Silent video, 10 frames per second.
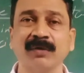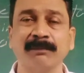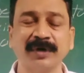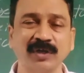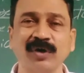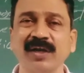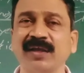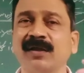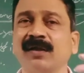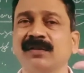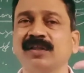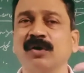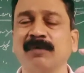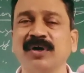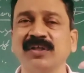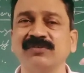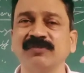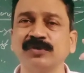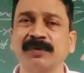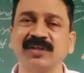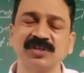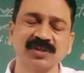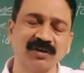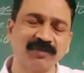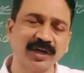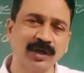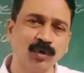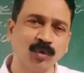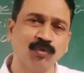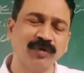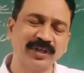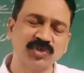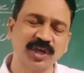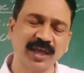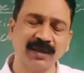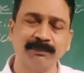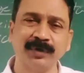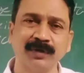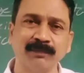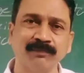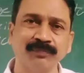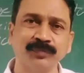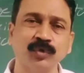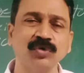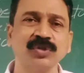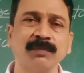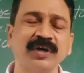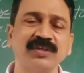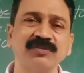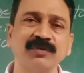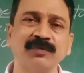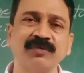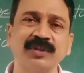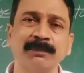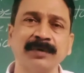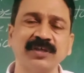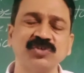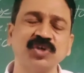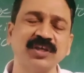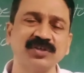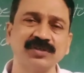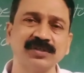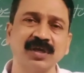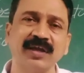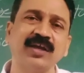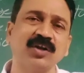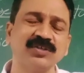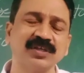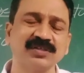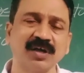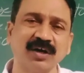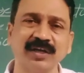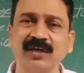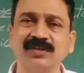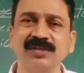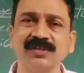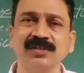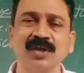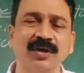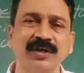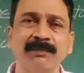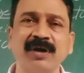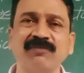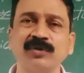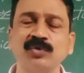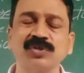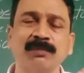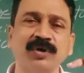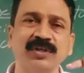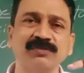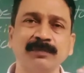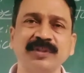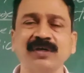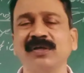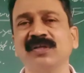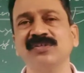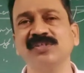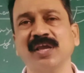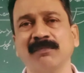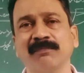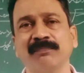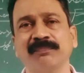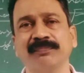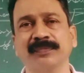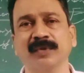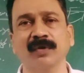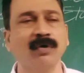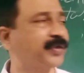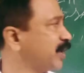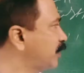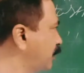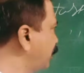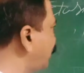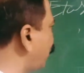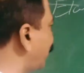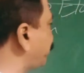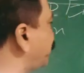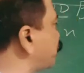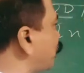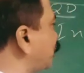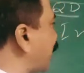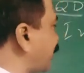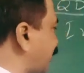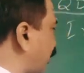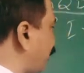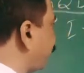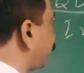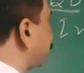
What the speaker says: particularly the commodities which prices are very low, very cheap, those commodities, whether price changes, increases or decreases, demand for those commodities will be the same. Okay, now let me show you that graph.